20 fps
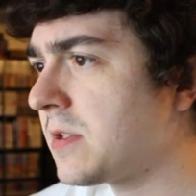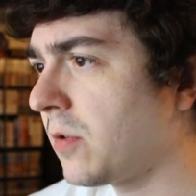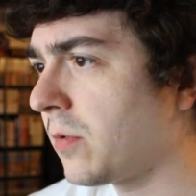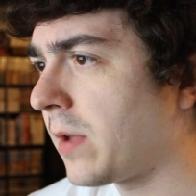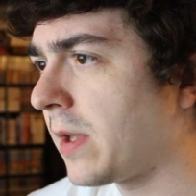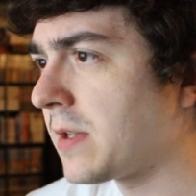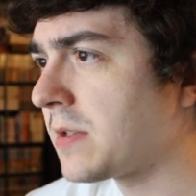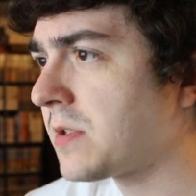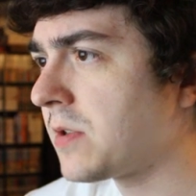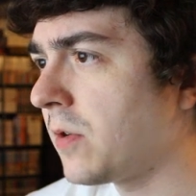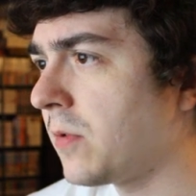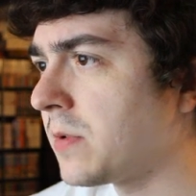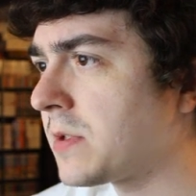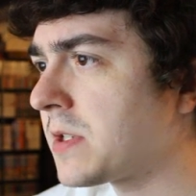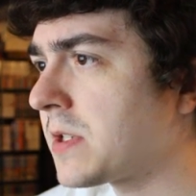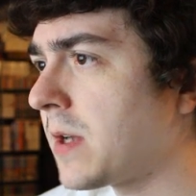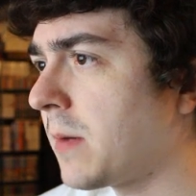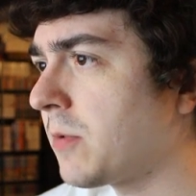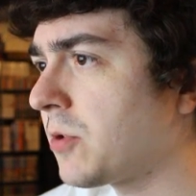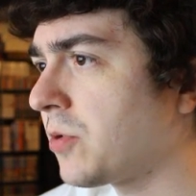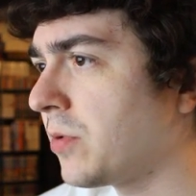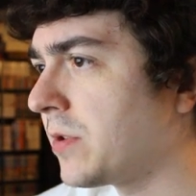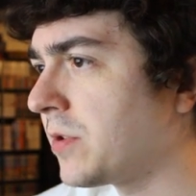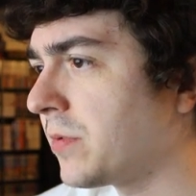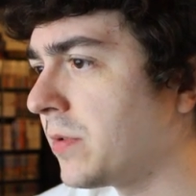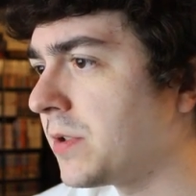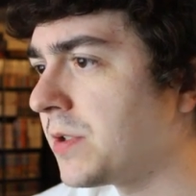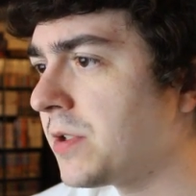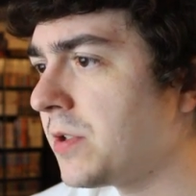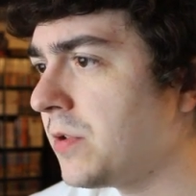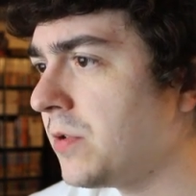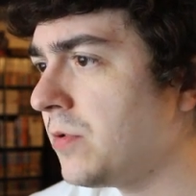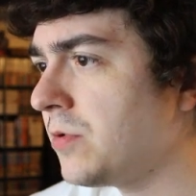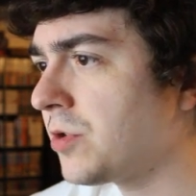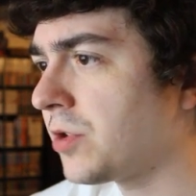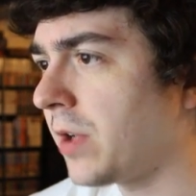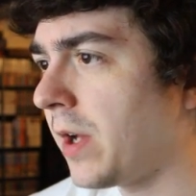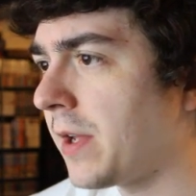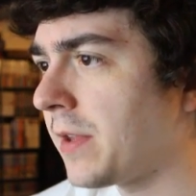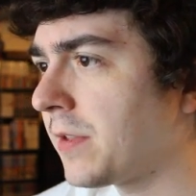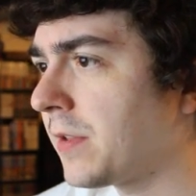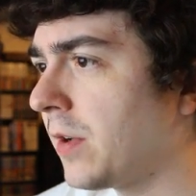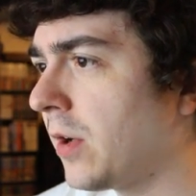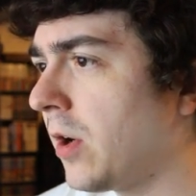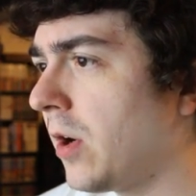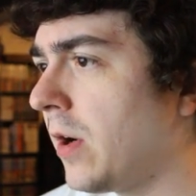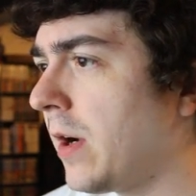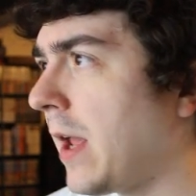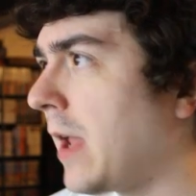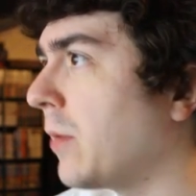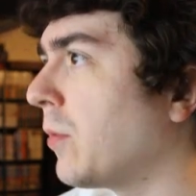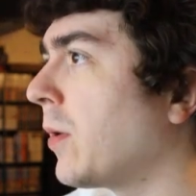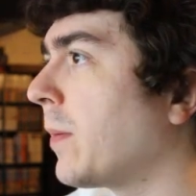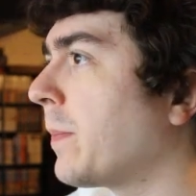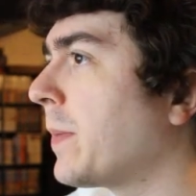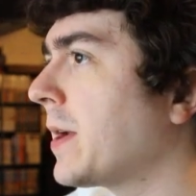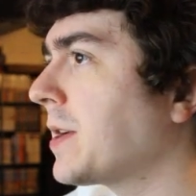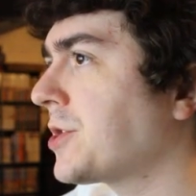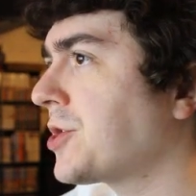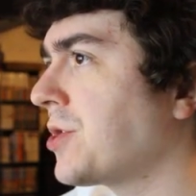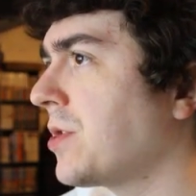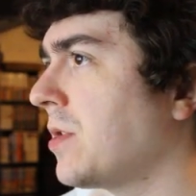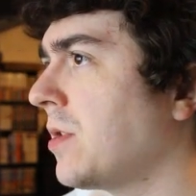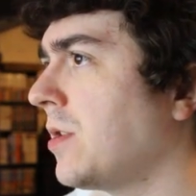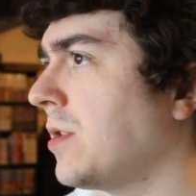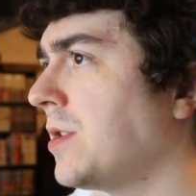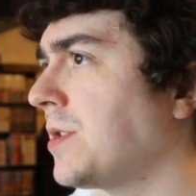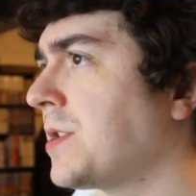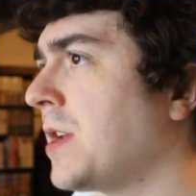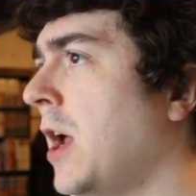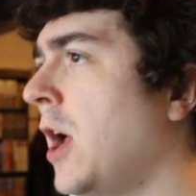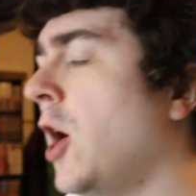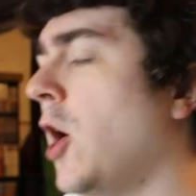Okay, so it's summer 2022, July 3rd, A1 Pictures.